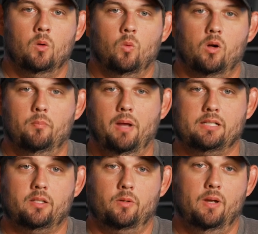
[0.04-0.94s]
Welcome back
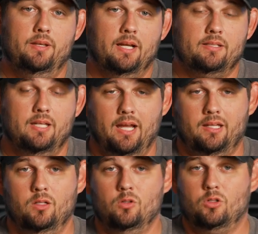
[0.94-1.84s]
to the Redneck Tech
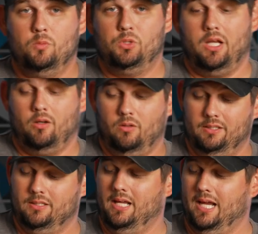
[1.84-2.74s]
YouTube channel,
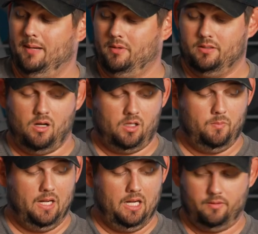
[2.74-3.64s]
and today I'm going to talk
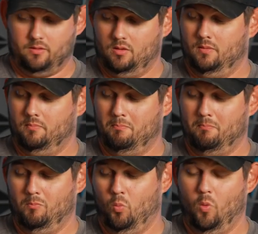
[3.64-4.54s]
about
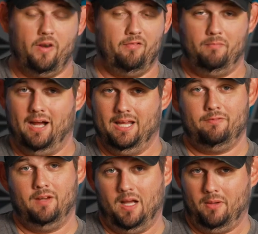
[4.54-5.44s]
one of my,
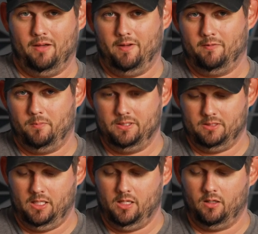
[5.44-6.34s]
if not my favorite piece
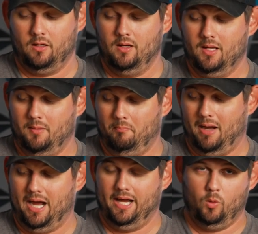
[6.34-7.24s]
of gear,
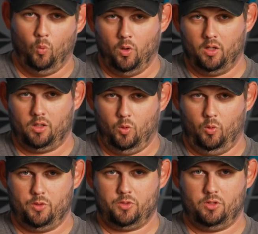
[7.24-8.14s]
my
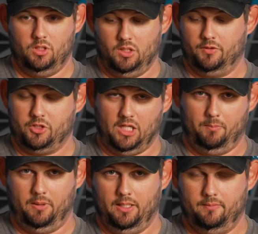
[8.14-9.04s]
workhorse of a tripod.